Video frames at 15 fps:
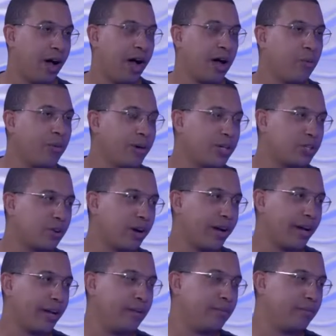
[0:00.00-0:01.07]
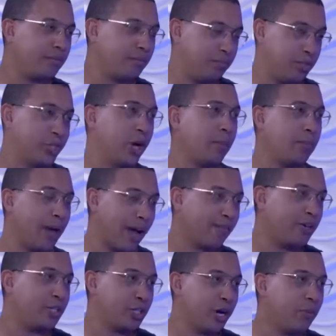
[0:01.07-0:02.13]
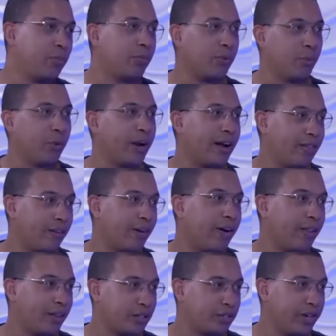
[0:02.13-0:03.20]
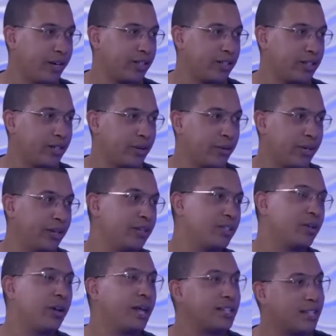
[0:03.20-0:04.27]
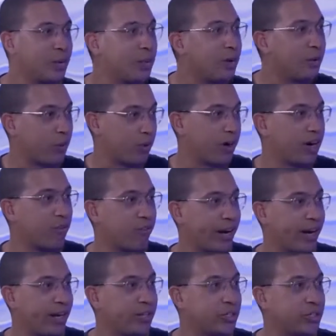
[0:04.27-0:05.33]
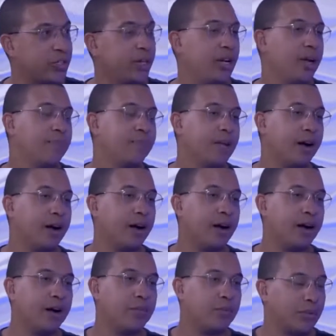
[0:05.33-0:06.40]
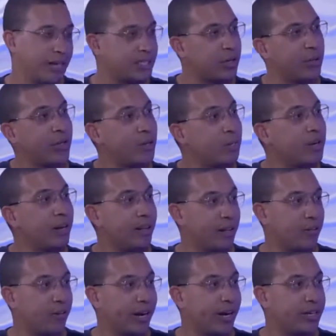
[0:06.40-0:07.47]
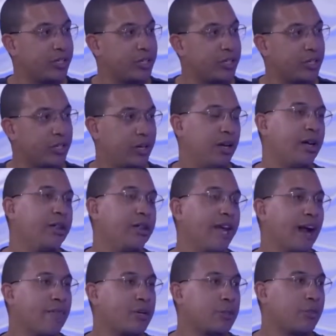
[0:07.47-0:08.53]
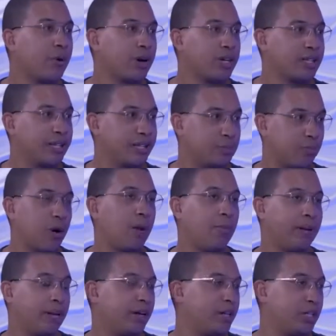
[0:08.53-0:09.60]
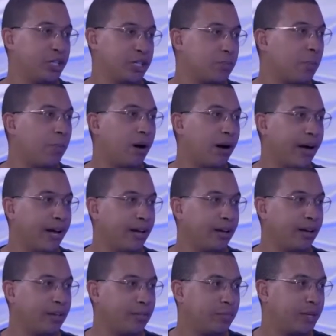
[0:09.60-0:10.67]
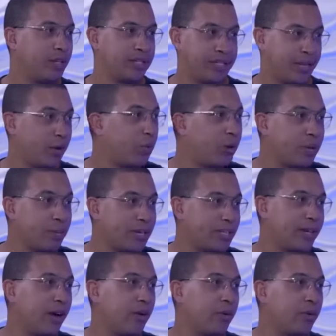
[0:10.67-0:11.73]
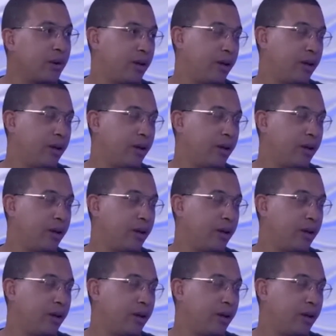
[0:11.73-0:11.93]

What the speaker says: I wanna try and have a jump on whatever other traders are doing. So let's say we're in a range. Let's say we're in the middle of the range. The average person is probably going to just buy because they don't want to miss out.